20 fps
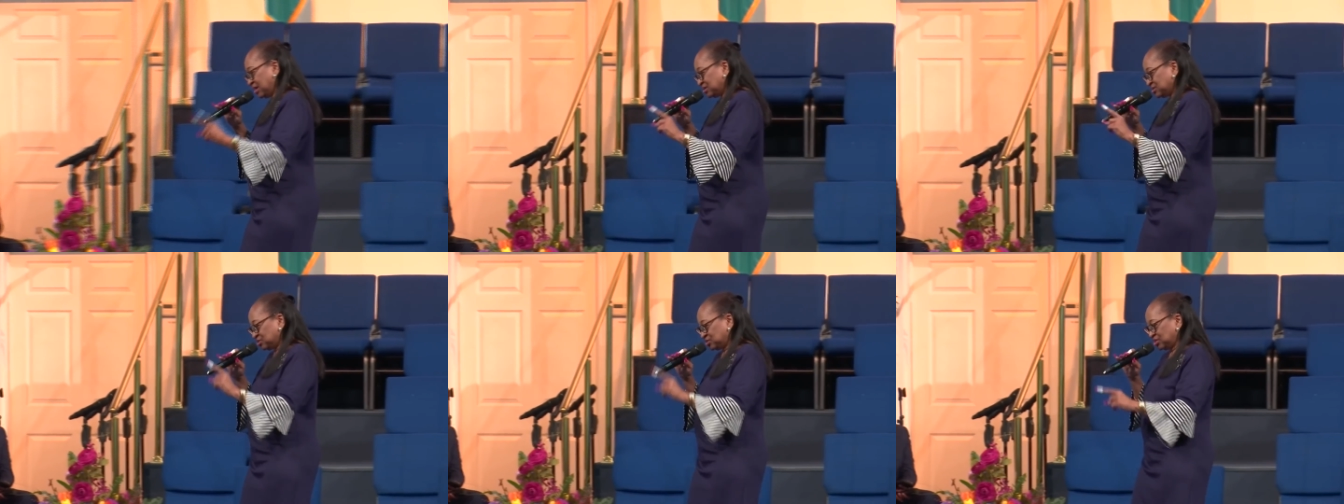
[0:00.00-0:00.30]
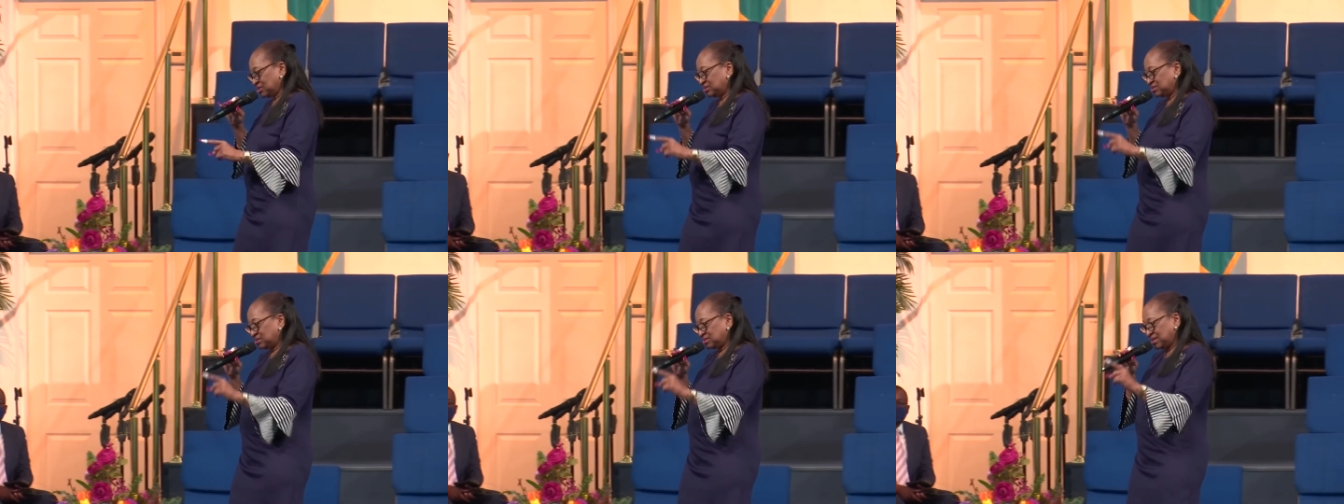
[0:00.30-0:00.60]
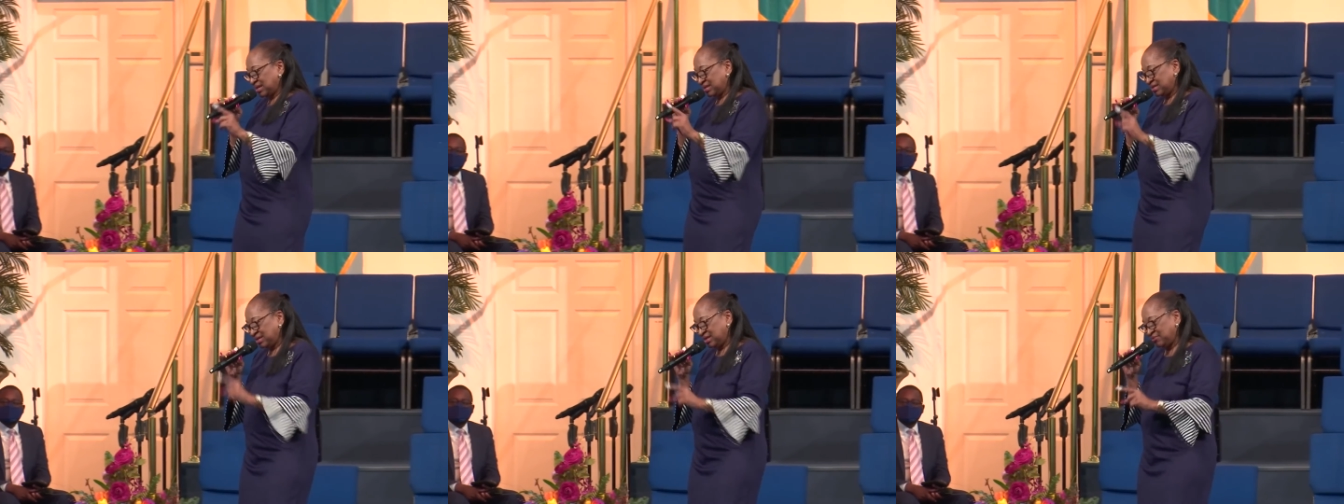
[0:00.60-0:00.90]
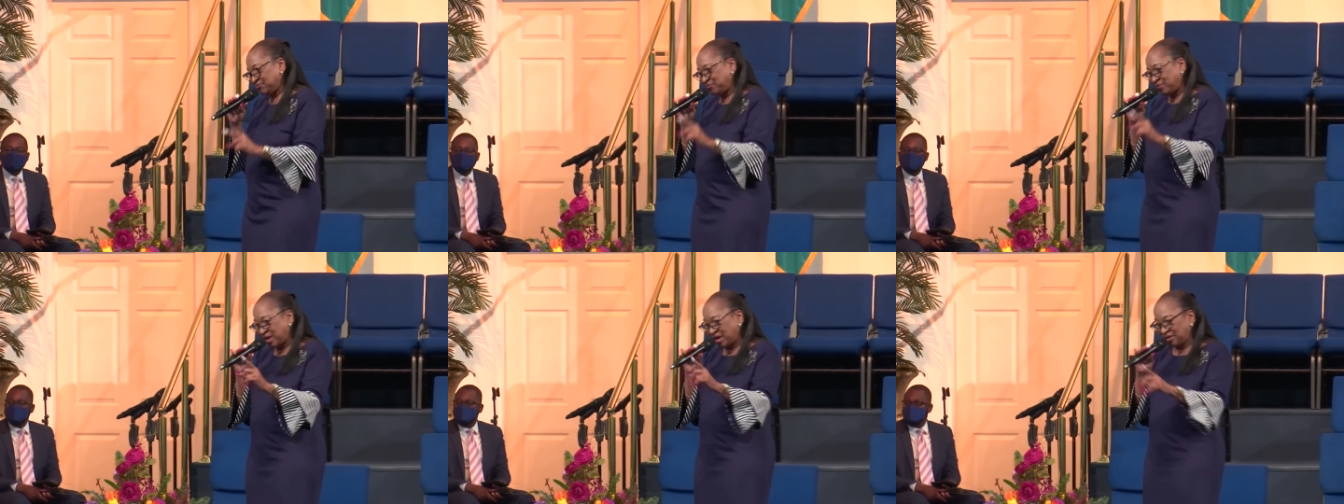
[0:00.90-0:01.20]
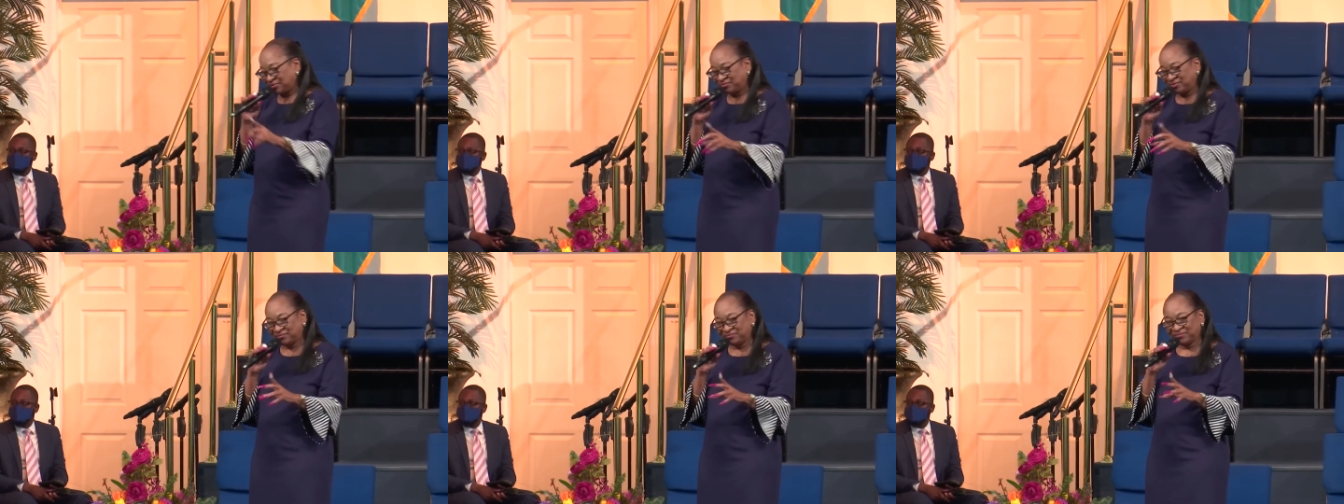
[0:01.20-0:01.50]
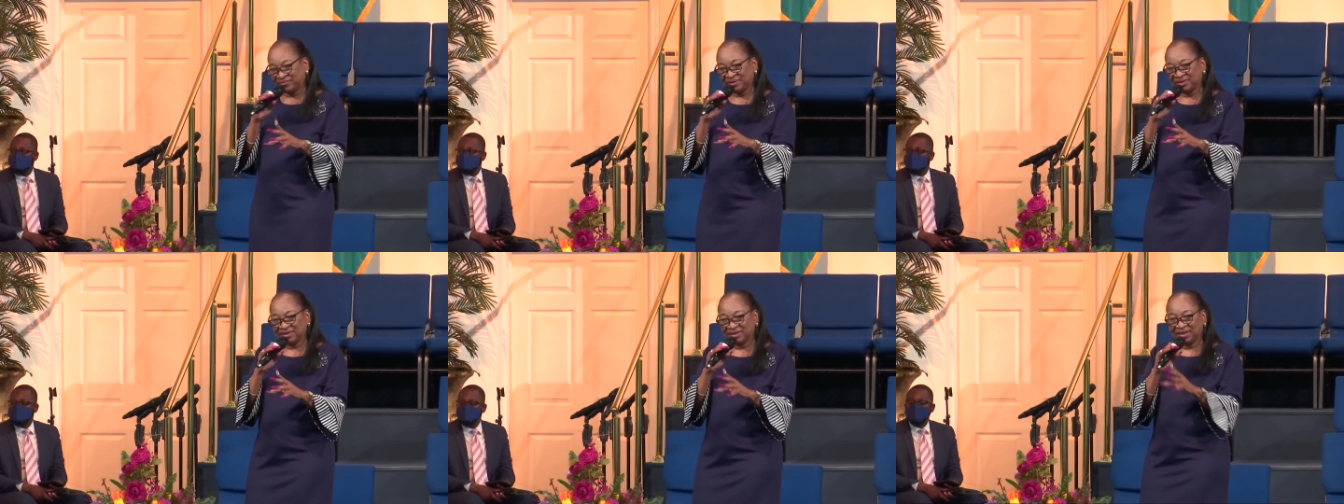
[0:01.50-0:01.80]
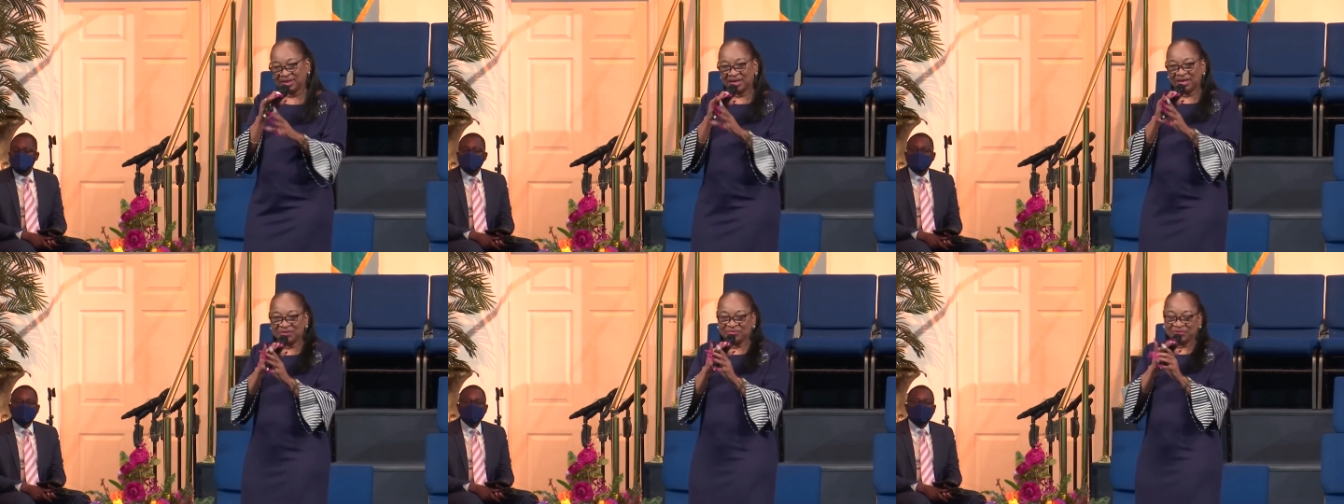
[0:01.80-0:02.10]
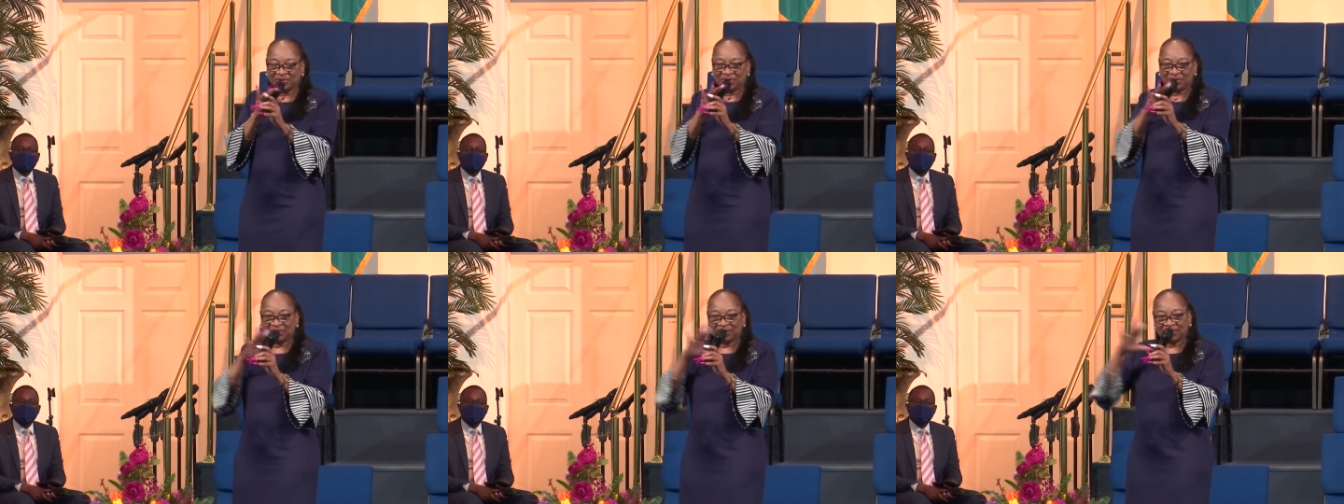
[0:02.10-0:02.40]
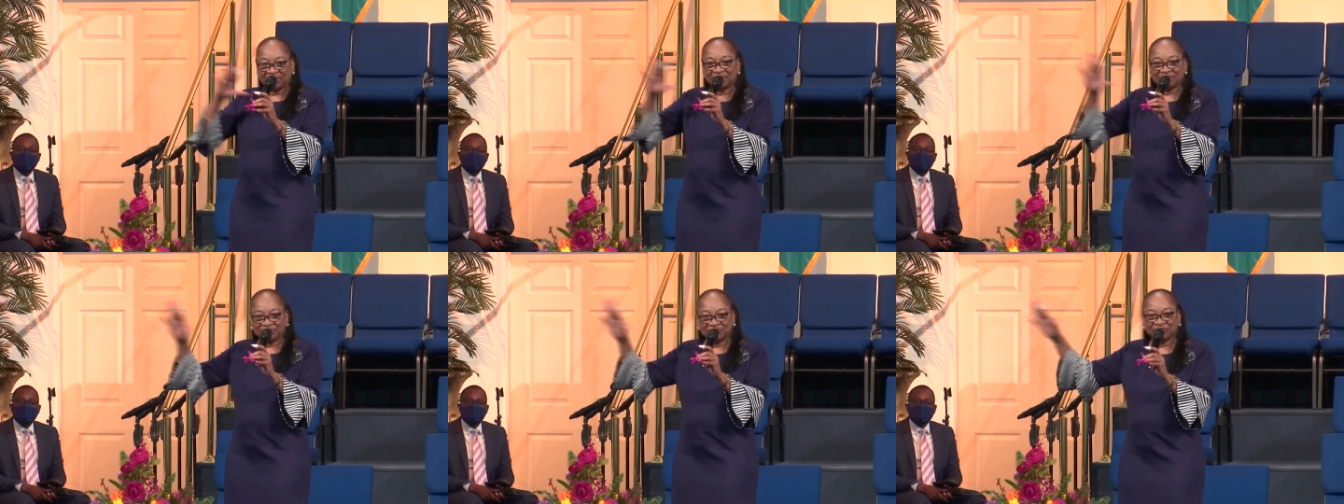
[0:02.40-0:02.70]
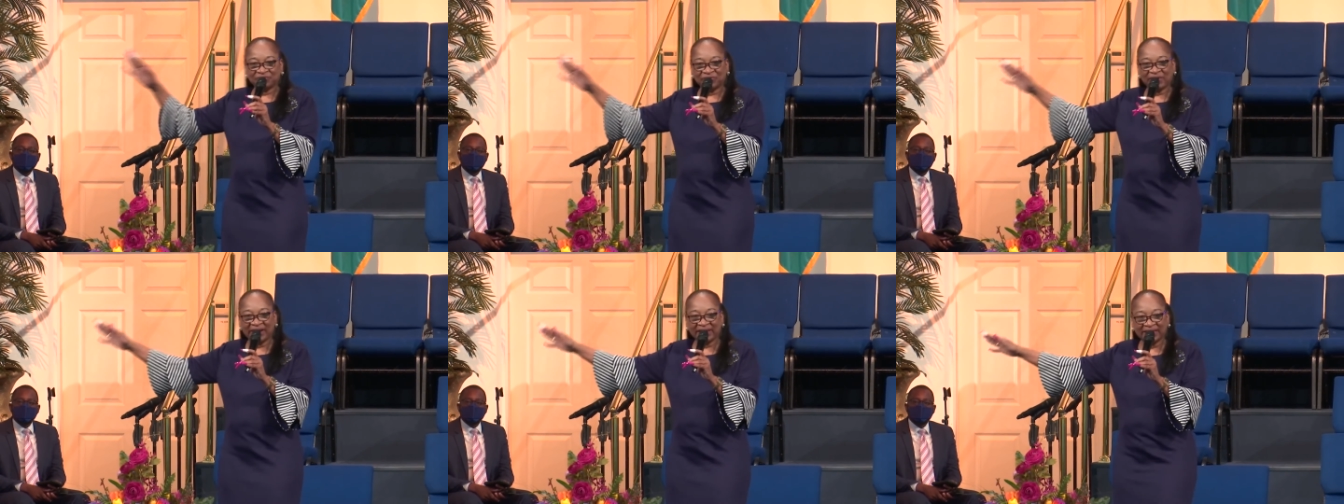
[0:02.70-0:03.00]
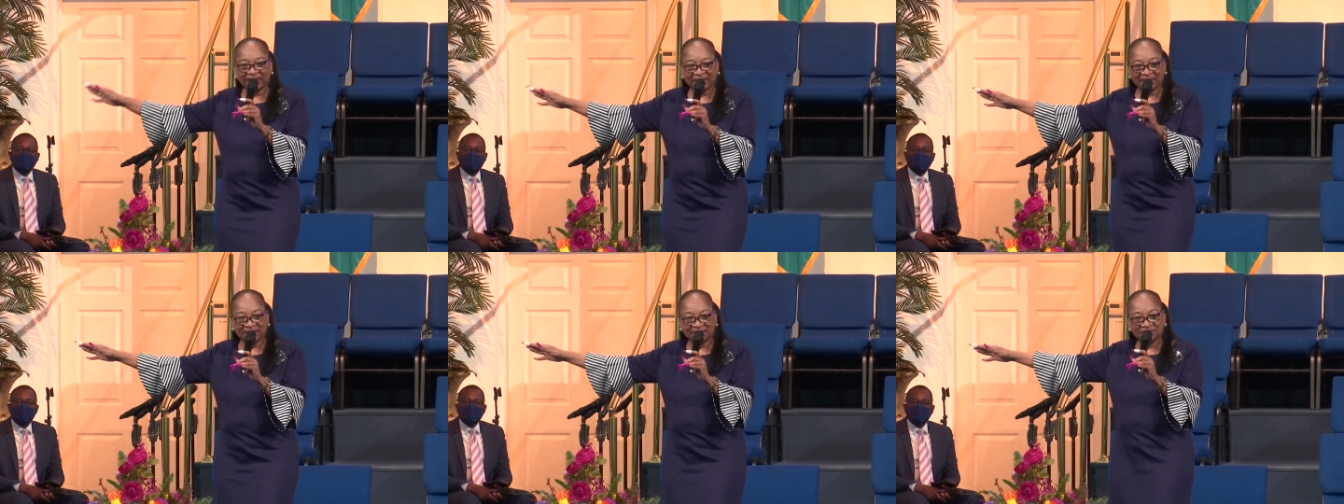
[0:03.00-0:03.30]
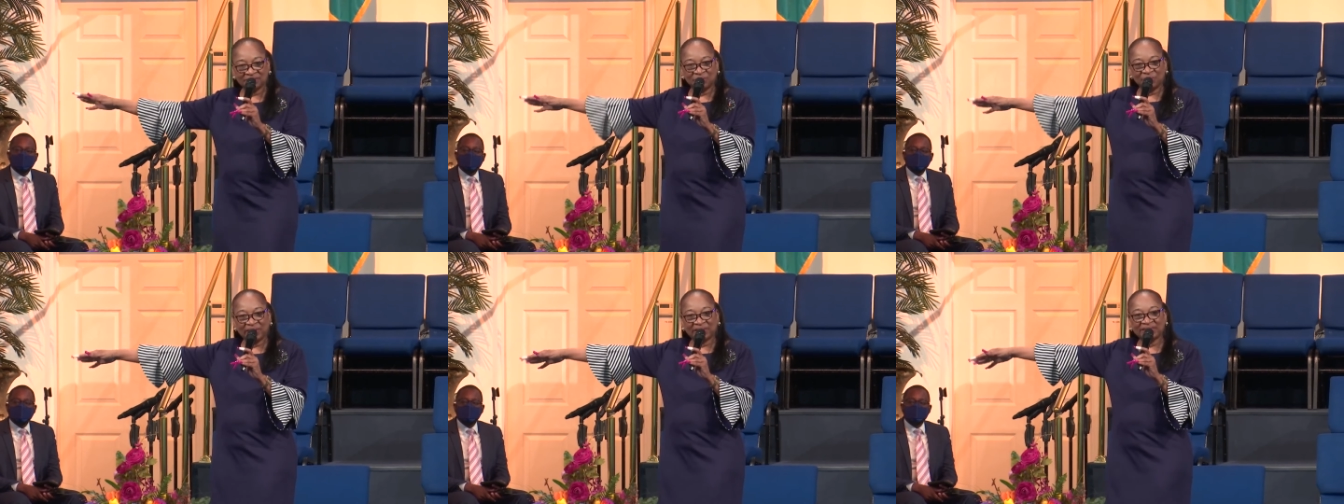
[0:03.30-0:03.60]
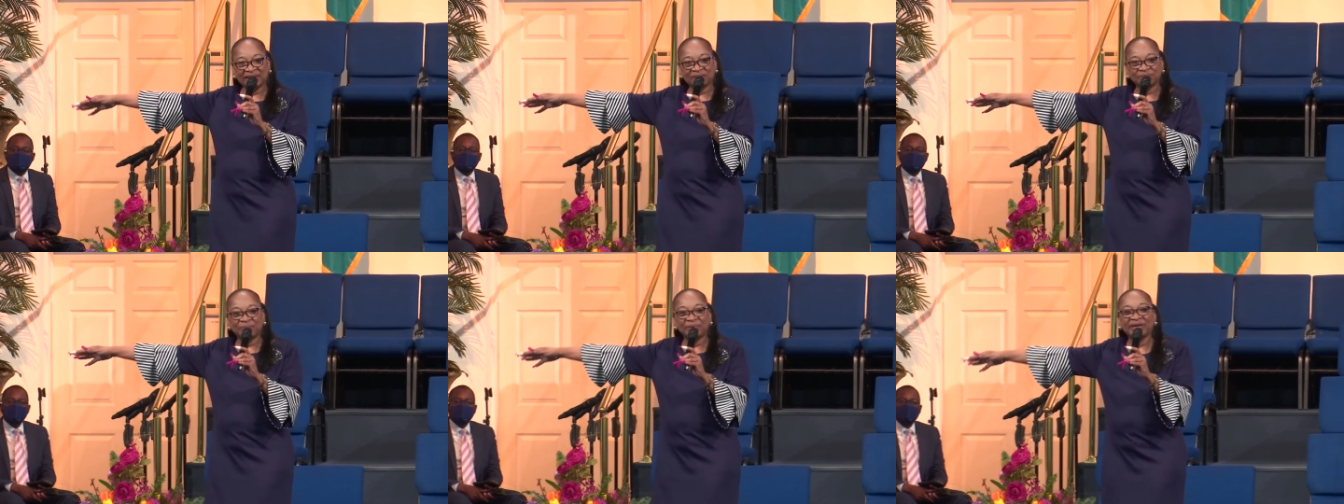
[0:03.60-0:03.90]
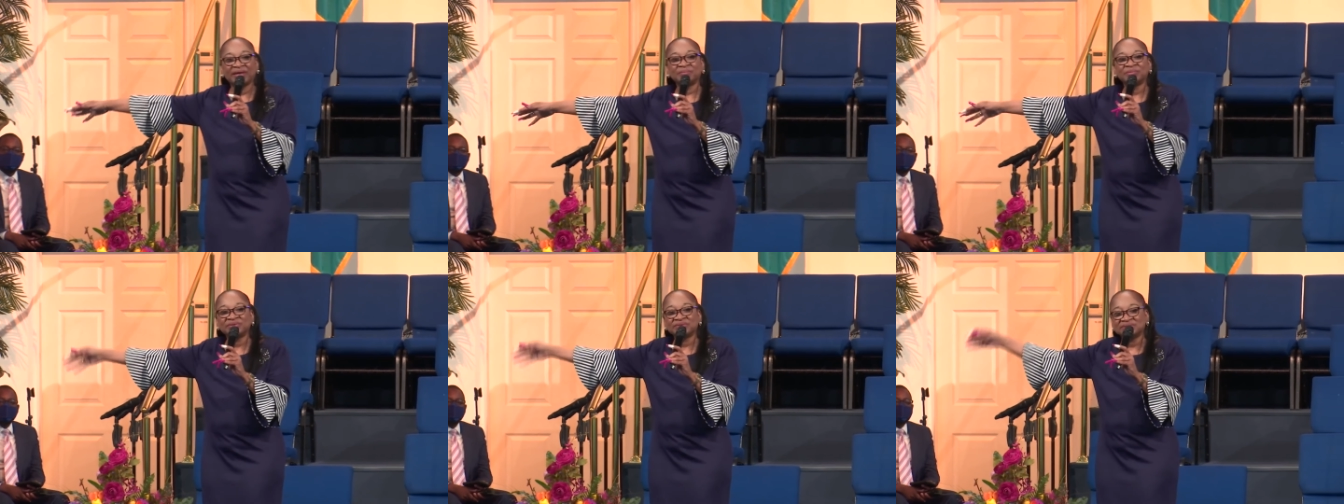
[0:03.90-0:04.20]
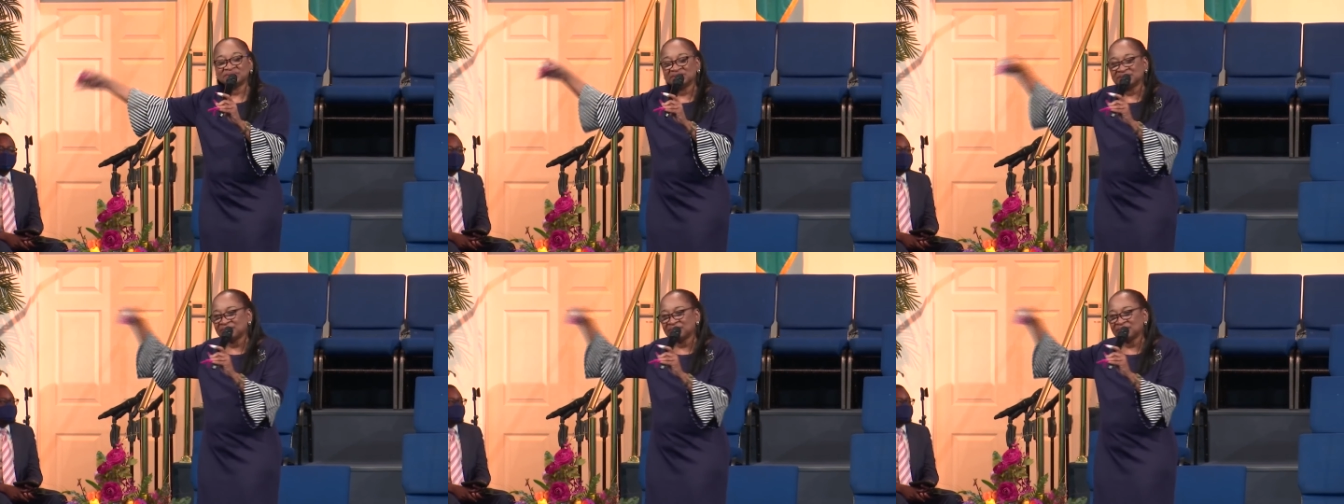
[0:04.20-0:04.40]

Jesus, I need 550 for Friday to make that payment.